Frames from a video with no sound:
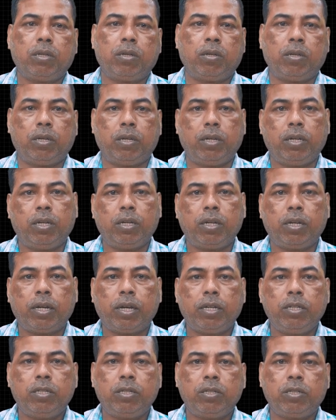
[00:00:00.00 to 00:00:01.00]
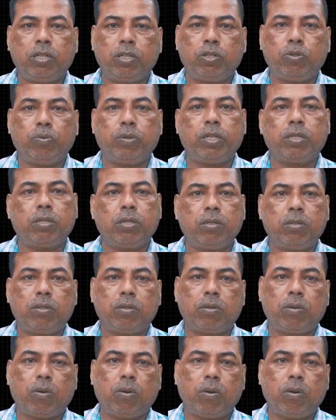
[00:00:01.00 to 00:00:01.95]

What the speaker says: analyze situations,